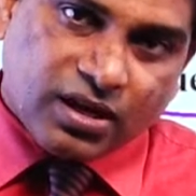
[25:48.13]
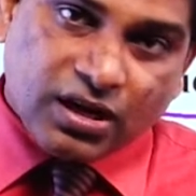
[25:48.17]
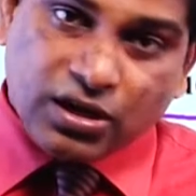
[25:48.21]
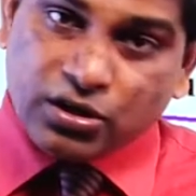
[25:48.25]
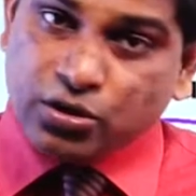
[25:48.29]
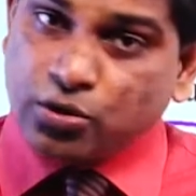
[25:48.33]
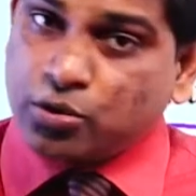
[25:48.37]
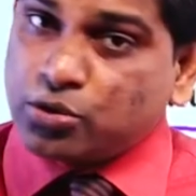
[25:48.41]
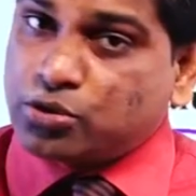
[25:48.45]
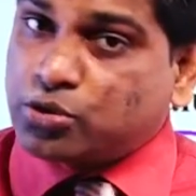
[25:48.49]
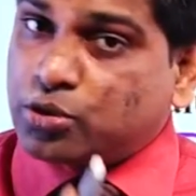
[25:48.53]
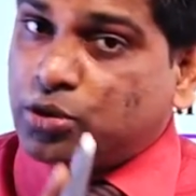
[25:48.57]

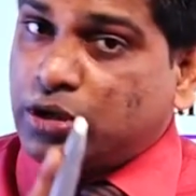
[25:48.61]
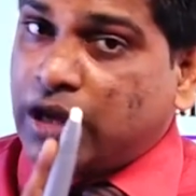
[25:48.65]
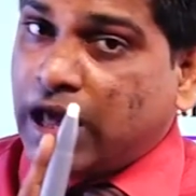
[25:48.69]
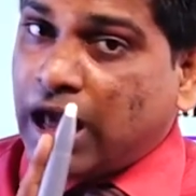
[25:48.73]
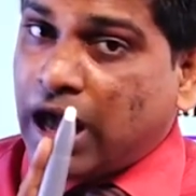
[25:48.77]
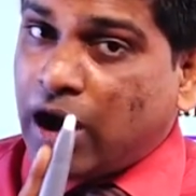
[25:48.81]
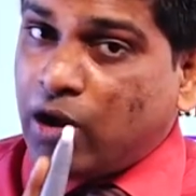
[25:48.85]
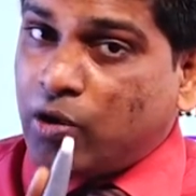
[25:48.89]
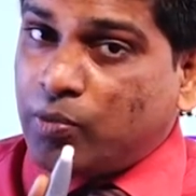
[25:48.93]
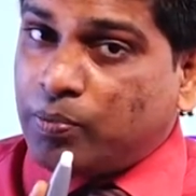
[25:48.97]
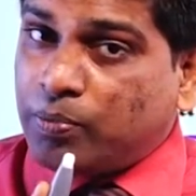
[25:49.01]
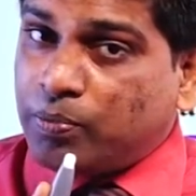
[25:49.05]
You should
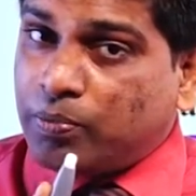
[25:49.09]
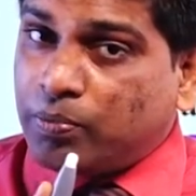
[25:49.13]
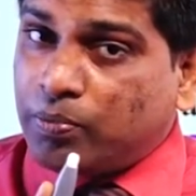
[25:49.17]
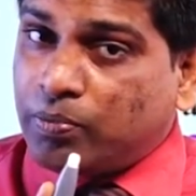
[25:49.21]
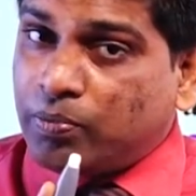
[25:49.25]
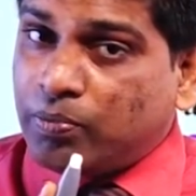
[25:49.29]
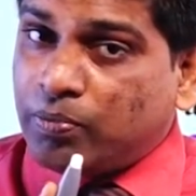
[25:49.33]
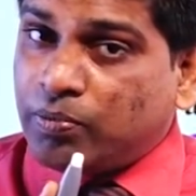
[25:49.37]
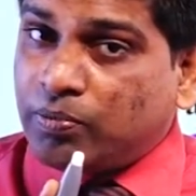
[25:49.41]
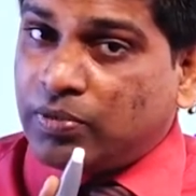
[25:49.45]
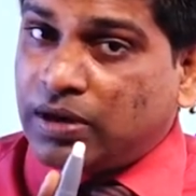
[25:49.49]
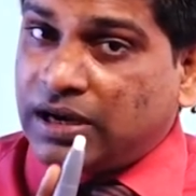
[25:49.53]
have
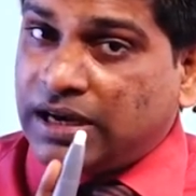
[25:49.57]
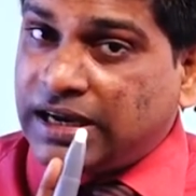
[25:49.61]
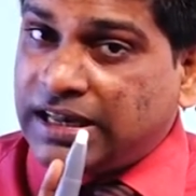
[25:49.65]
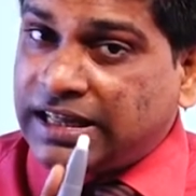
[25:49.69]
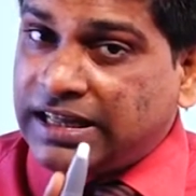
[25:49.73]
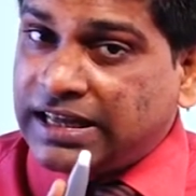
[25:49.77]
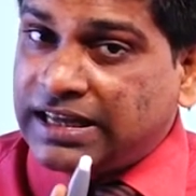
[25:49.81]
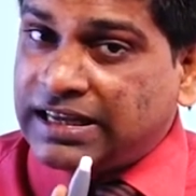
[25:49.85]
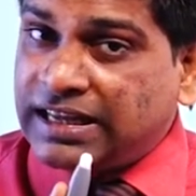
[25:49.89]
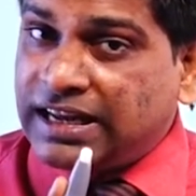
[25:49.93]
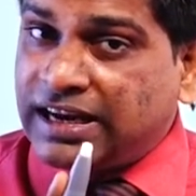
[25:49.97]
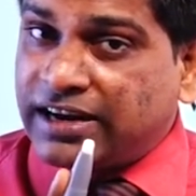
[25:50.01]

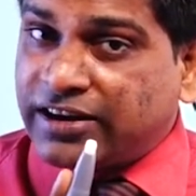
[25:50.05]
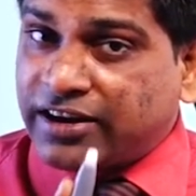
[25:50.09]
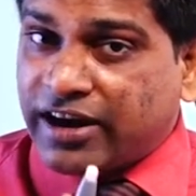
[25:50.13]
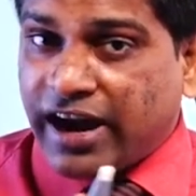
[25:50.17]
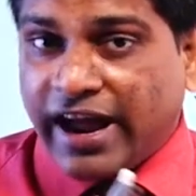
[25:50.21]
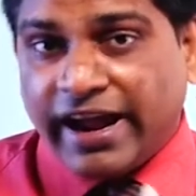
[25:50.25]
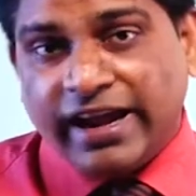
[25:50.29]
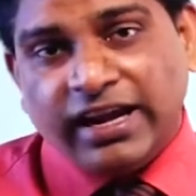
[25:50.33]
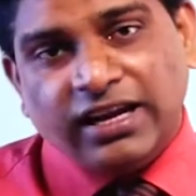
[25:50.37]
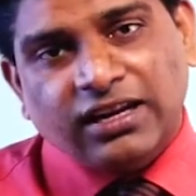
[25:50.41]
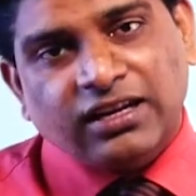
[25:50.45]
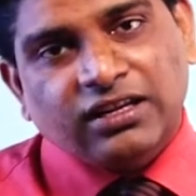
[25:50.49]
legal
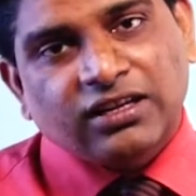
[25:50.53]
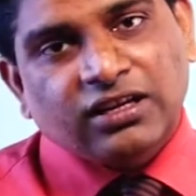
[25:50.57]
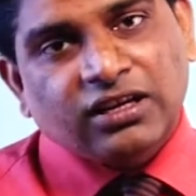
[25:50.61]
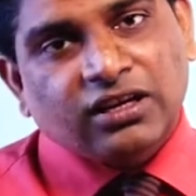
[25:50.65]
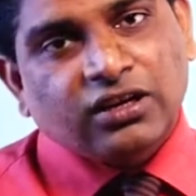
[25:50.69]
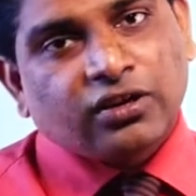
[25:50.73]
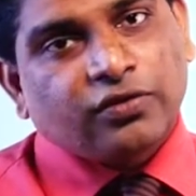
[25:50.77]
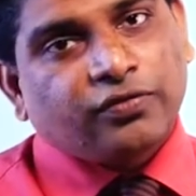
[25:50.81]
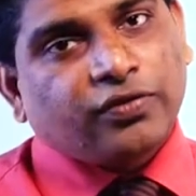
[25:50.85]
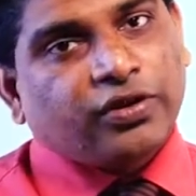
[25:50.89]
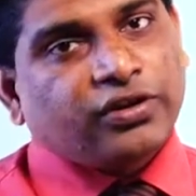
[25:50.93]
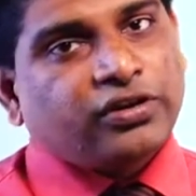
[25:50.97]
right
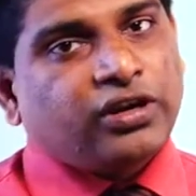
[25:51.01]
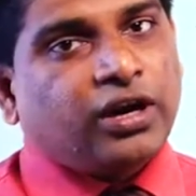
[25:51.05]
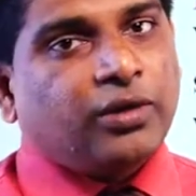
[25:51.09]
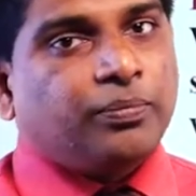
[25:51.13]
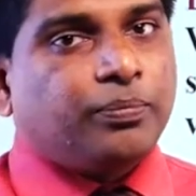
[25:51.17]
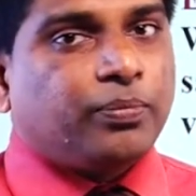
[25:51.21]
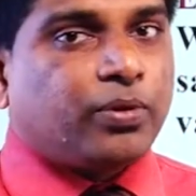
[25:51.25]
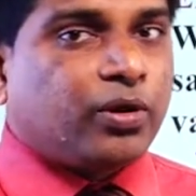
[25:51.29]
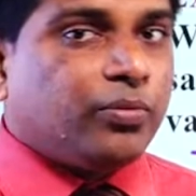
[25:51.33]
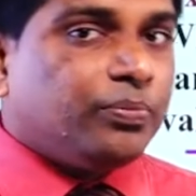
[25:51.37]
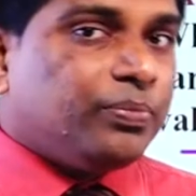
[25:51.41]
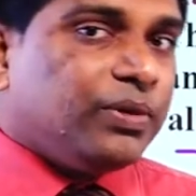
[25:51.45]
for your
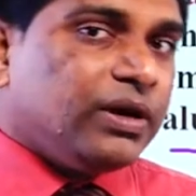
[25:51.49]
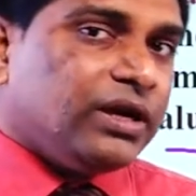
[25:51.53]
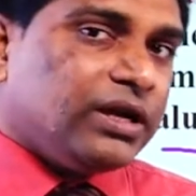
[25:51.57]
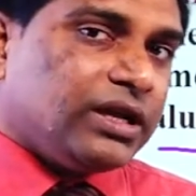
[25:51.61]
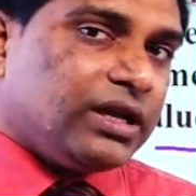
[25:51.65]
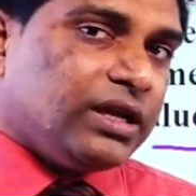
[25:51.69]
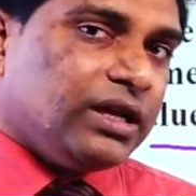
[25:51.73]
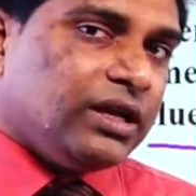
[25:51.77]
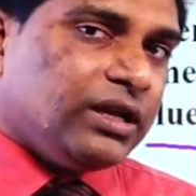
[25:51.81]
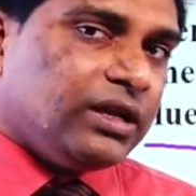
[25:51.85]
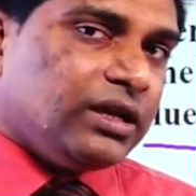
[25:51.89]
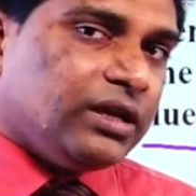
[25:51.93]

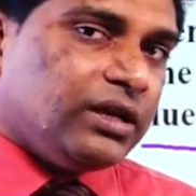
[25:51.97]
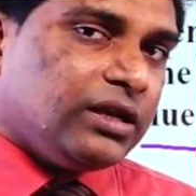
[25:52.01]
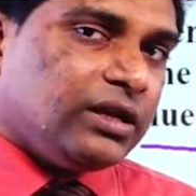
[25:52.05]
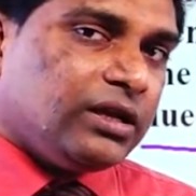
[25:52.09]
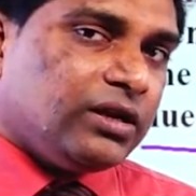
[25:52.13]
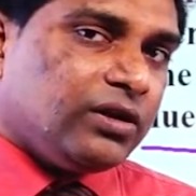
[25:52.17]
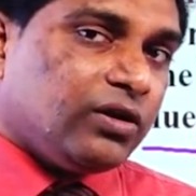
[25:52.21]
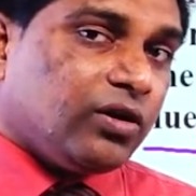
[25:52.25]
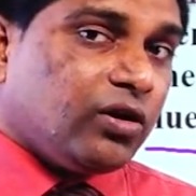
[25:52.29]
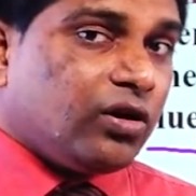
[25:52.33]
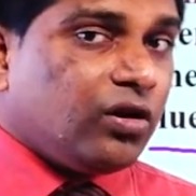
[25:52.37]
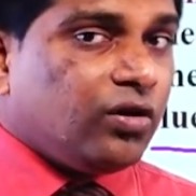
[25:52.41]
property
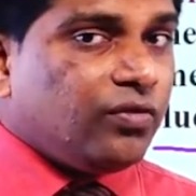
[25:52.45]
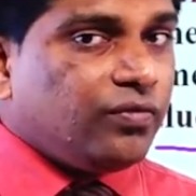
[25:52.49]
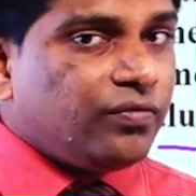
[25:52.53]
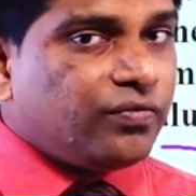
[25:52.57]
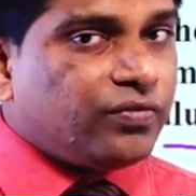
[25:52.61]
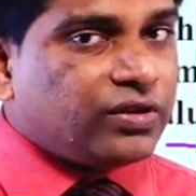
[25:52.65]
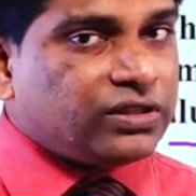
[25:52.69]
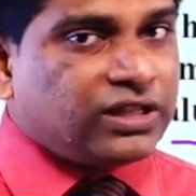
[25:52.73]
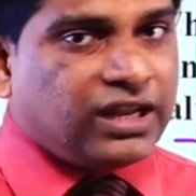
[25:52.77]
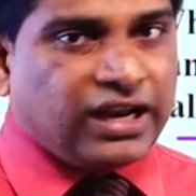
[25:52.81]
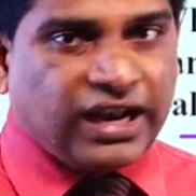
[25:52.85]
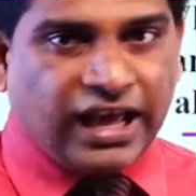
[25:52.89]
or
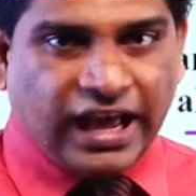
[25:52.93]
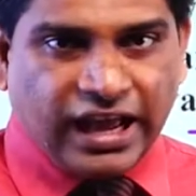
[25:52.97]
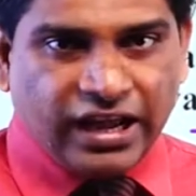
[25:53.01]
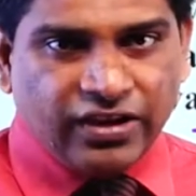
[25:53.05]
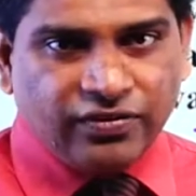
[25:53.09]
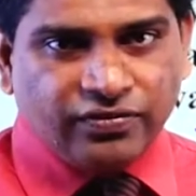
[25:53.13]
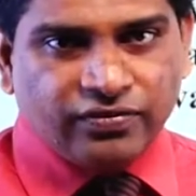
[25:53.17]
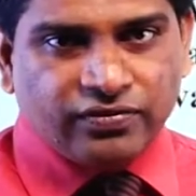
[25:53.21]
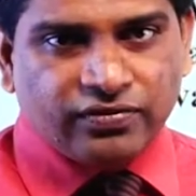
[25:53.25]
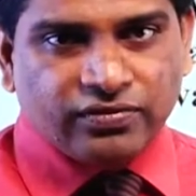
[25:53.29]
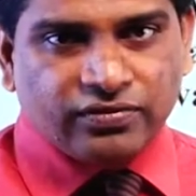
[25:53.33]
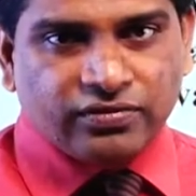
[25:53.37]
for the
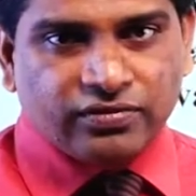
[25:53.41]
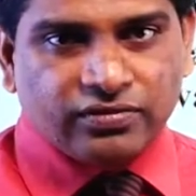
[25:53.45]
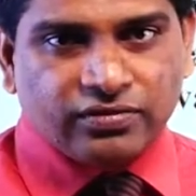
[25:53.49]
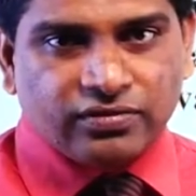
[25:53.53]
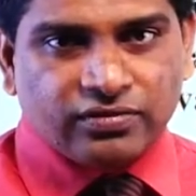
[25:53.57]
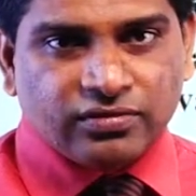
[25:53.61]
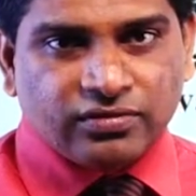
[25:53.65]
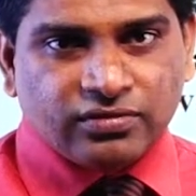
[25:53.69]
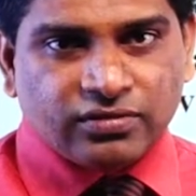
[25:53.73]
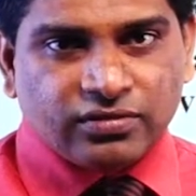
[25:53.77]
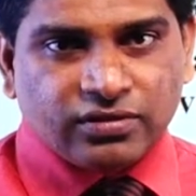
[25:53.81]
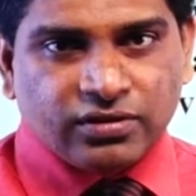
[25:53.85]
life
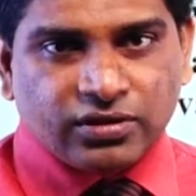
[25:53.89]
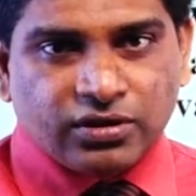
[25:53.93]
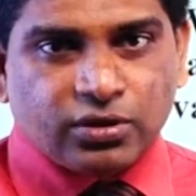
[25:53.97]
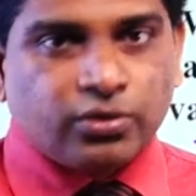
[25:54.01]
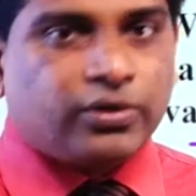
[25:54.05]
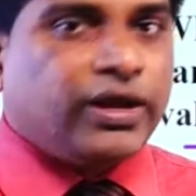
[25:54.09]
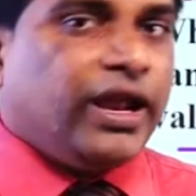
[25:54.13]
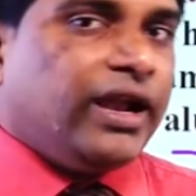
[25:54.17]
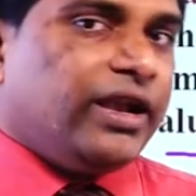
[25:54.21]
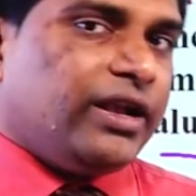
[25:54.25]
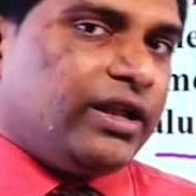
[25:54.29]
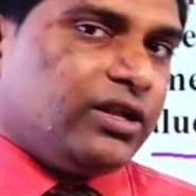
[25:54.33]
to
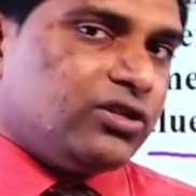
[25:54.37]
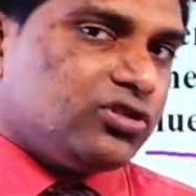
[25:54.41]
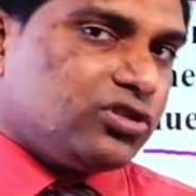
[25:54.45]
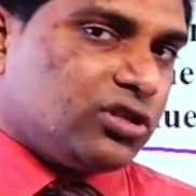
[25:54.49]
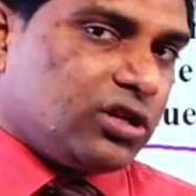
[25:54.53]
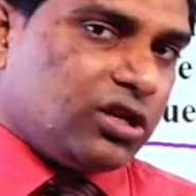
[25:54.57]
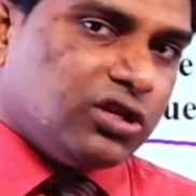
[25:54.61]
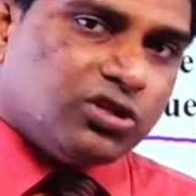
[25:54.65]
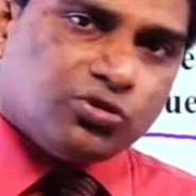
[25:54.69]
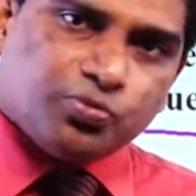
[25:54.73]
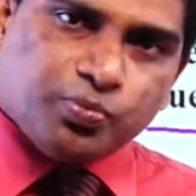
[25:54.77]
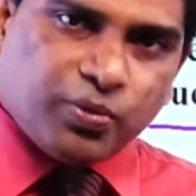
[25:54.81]
get
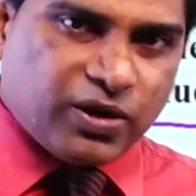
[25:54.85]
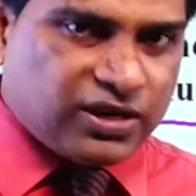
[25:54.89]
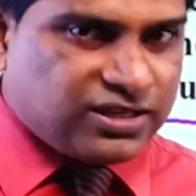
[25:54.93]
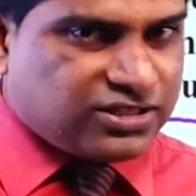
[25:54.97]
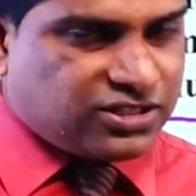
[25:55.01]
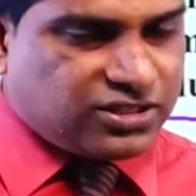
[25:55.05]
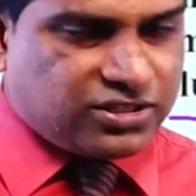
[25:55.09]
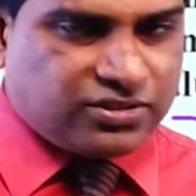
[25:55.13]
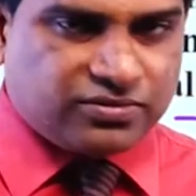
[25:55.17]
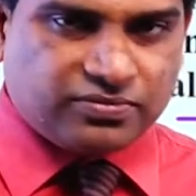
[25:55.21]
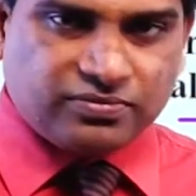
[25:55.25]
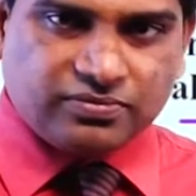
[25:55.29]
insurance
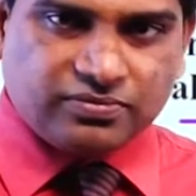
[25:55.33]
policy.